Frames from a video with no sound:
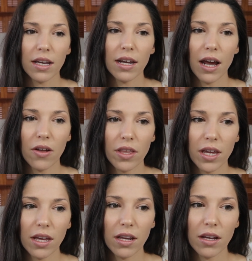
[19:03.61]
how
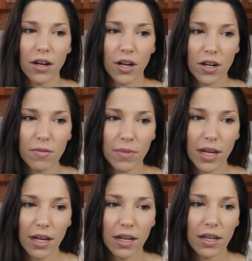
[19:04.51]
they hurt
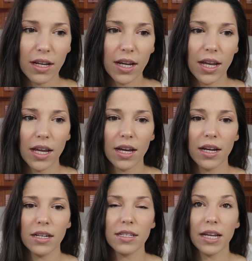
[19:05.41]
me
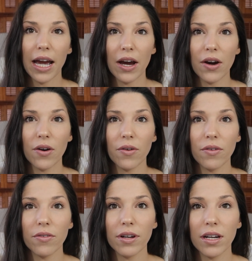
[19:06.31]
and
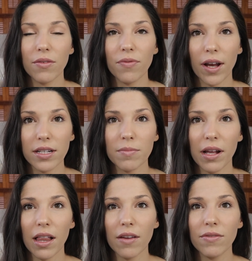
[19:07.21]
how it affects
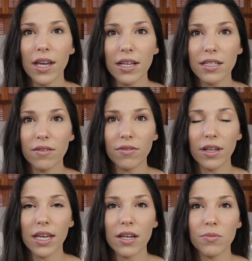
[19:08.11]
my life
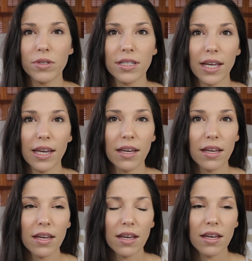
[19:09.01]
negatively, it was like
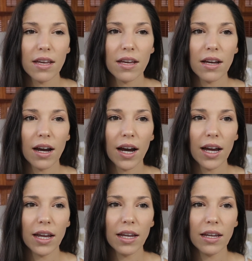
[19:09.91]

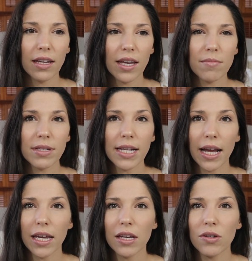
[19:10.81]
I came
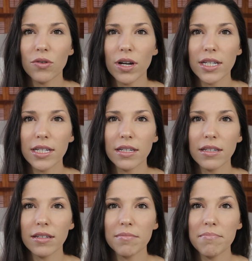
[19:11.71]
second, or I
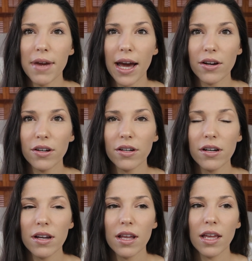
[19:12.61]
didn't matter.
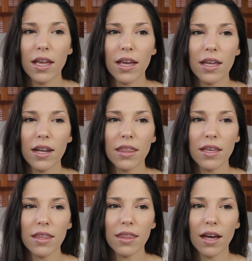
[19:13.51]
And I
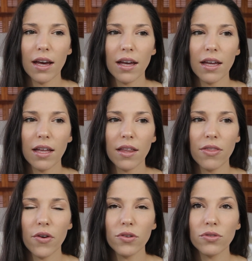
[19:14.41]
think that
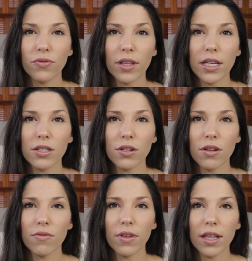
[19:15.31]
those feelings are
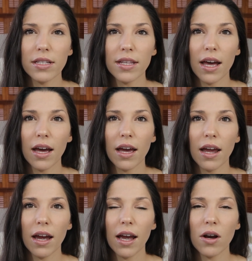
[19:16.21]
the feelings that
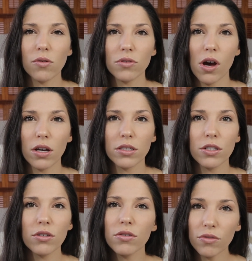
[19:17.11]
I hold on
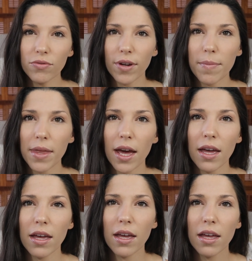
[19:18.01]
to from that